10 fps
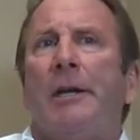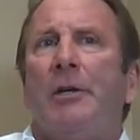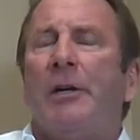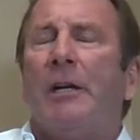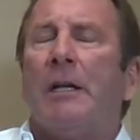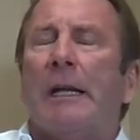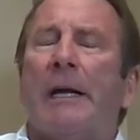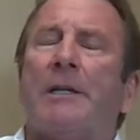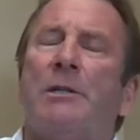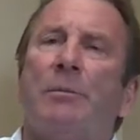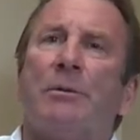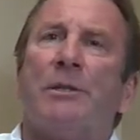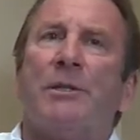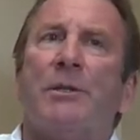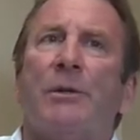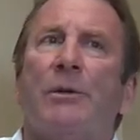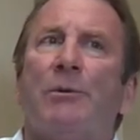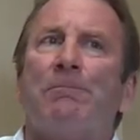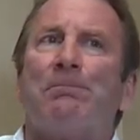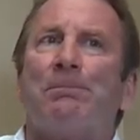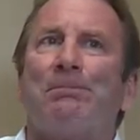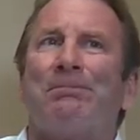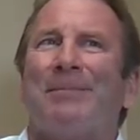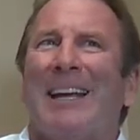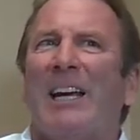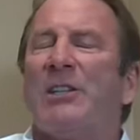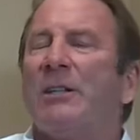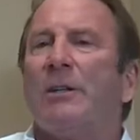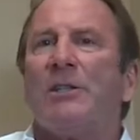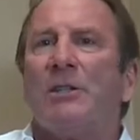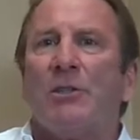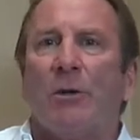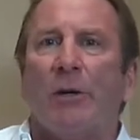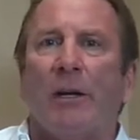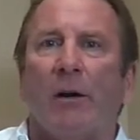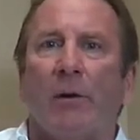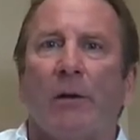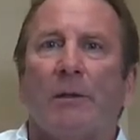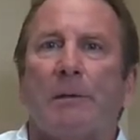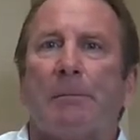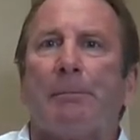you can elect to pursue excellence in certain areas.